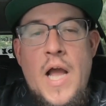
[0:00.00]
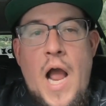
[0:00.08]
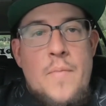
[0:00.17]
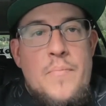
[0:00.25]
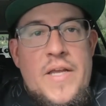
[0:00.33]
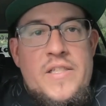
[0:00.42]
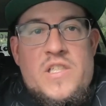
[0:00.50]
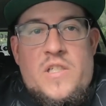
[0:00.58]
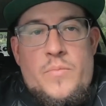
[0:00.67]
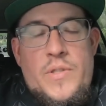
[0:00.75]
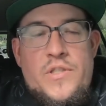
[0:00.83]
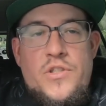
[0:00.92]
I'd
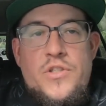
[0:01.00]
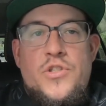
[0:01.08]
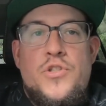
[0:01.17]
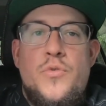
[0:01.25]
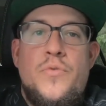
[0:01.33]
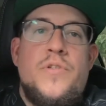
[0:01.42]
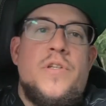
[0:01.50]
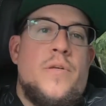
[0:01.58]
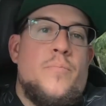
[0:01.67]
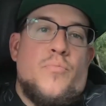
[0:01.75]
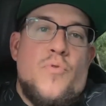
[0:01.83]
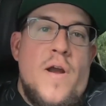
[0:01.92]
basically be just shooting
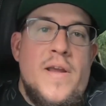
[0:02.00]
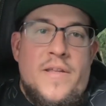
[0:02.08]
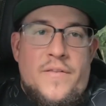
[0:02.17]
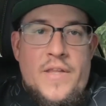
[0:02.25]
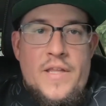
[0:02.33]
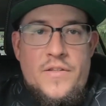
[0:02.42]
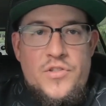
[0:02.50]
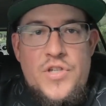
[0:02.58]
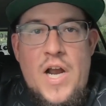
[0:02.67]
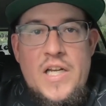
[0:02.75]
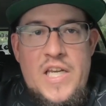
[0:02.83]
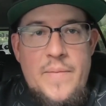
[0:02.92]
and praying that the
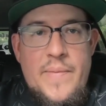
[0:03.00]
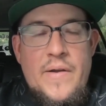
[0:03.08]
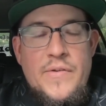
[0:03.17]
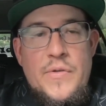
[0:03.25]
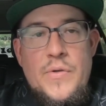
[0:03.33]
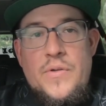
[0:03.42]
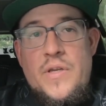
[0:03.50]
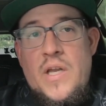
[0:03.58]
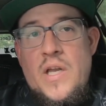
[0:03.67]
shot came out good.